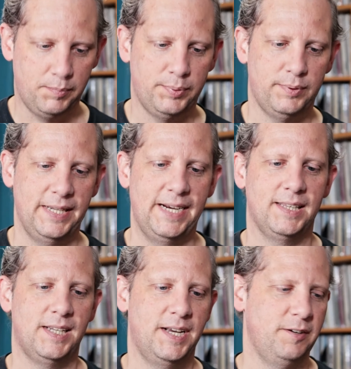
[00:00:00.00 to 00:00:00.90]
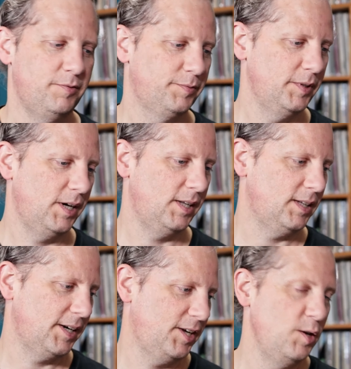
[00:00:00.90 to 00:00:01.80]
played a lot
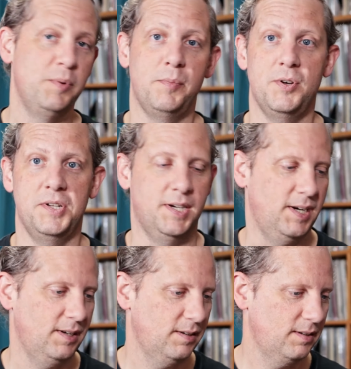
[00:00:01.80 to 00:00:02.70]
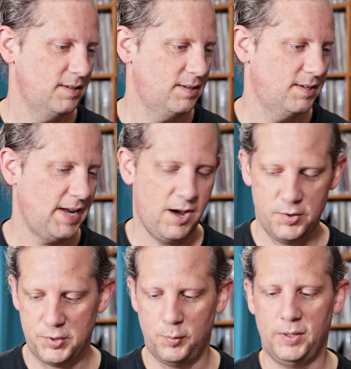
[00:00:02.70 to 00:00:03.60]
of Cuban music in it.
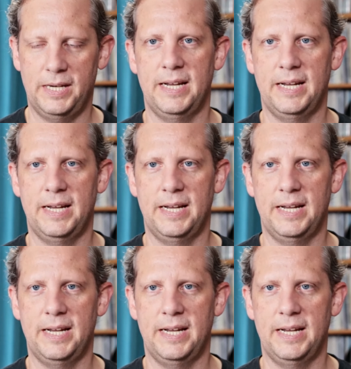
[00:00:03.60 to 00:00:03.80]
Sounds really